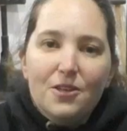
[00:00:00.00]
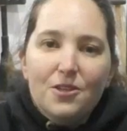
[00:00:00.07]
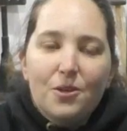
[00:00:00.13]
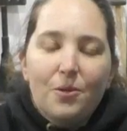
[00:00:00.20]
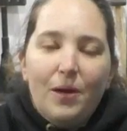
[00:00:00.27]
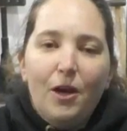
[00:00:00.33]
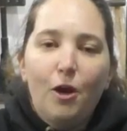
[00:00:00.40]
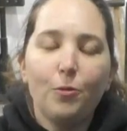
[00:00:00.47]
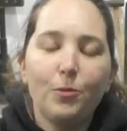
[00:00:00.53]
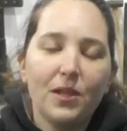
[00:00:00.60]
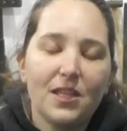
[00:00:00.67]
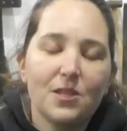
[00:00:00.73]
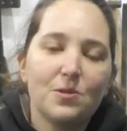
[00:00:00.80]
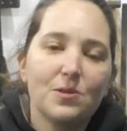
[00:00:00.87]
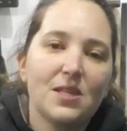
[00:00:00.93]
So I hope that
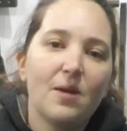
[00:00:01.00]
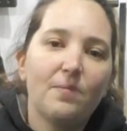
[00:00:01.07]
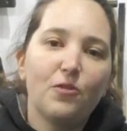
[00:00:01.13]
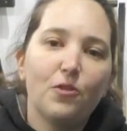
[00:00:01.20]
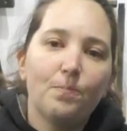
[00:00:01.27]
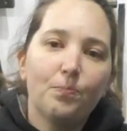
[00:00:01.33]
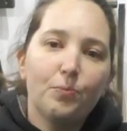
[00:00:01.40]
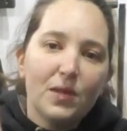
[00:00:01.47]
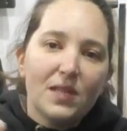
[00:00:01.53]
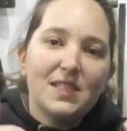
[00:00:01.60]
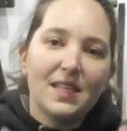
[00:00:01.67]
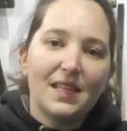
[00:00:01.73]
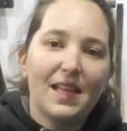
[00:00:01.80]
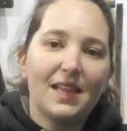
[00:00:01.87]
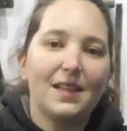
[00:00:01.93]
this was helpful. Please
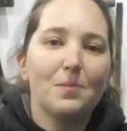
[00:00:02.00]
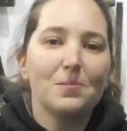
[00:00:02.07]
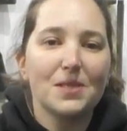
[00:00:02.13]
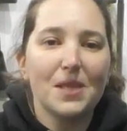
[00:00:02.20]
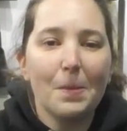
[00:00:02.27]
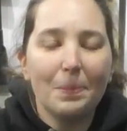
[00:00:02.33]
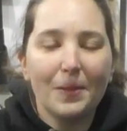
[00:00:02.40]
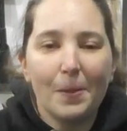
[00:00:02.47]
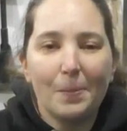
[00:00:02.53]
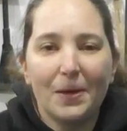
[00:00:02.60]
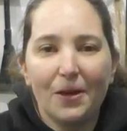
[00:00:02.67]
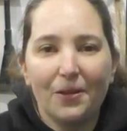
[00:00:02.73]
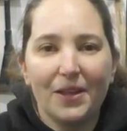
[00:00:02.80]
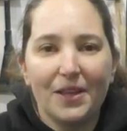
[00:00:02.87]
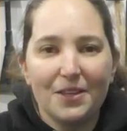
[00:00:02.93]
hit that thumbs up. Let me
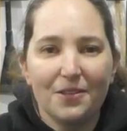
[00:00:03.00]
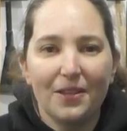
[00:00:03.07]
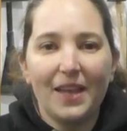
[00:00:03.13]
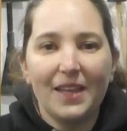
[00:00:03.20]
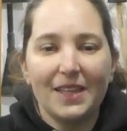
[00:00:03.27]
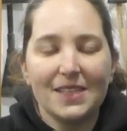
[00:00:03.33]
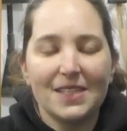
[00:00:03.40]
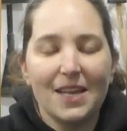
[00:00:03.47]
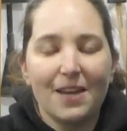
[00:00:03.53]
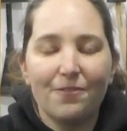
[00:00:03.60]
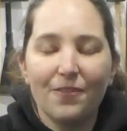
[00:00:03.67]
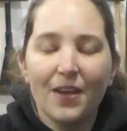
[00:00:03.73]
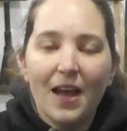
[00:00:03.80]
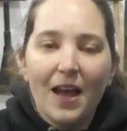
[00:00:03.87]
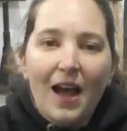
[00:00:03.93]
know that you like this
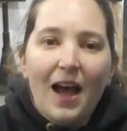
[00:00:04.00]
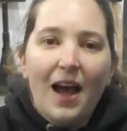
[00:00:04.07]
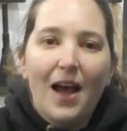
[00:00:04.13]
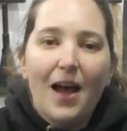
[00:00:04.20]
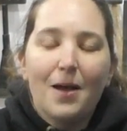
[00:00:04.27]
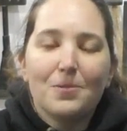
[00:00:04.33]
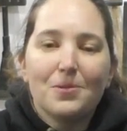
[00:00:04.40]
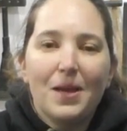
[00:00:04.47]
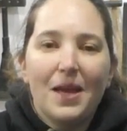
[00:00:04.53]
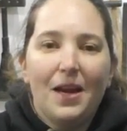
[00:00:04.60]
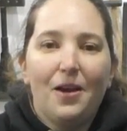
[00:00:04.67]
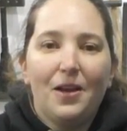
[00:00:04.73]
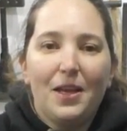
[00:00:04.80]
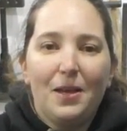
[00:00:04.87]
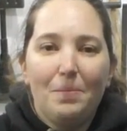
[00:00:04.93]
stuff, and
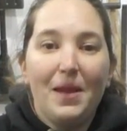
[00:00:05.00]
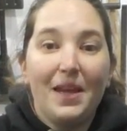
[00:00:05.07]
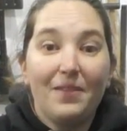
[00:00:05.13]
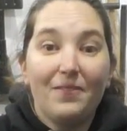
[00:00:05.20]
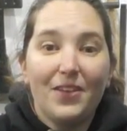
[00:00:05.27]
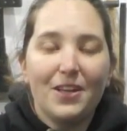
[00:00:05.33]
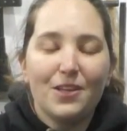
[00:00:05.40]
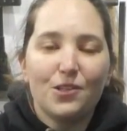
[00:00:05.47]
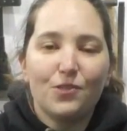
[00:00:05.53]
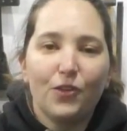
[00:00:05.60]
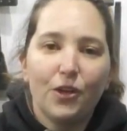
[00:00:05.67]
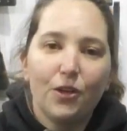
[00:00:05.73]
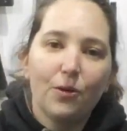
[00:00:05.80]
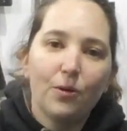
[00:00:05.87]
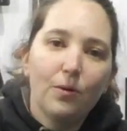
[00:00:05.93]
I'll keep making videos for
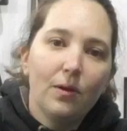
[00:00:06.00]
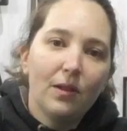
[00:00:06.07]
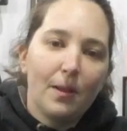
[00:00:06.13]
you.